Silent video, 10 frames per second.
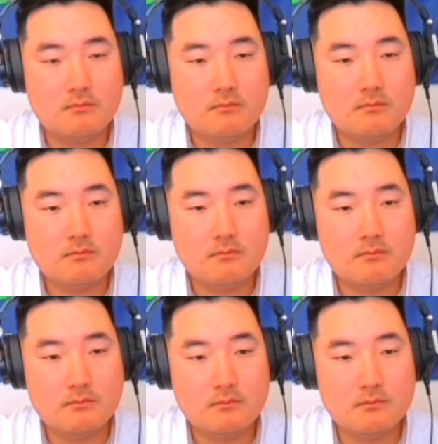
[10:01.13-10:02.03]

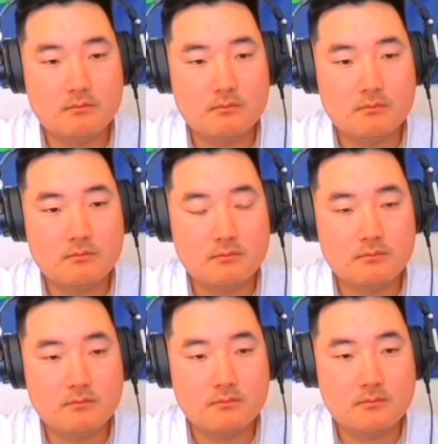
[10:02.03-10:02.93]

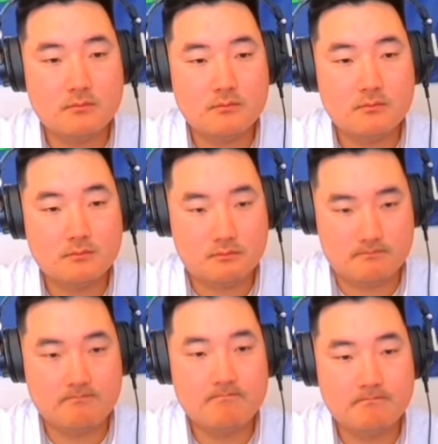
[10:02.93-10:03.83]

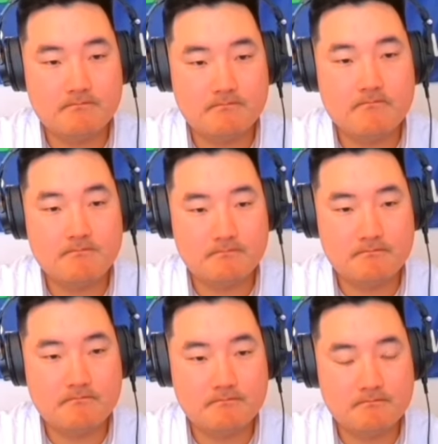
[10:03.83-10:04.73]

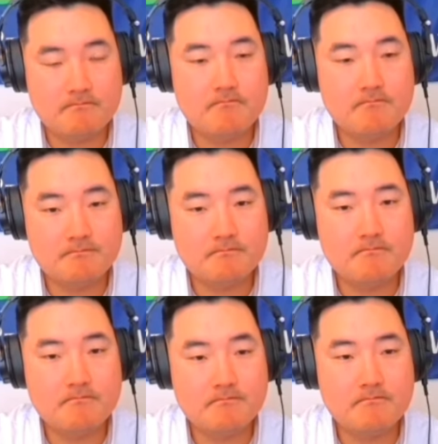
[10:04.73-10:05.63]

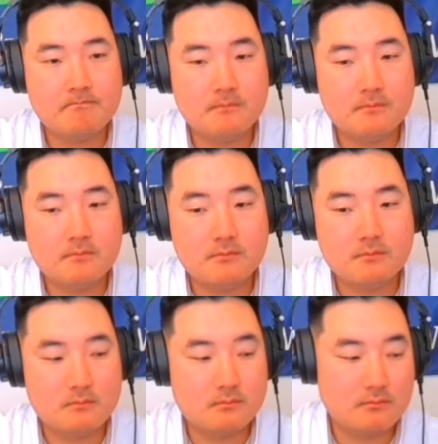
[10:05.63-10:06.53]

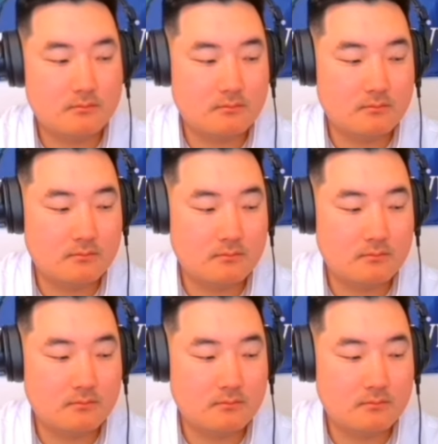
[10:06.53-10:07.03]
This person isn't speaking.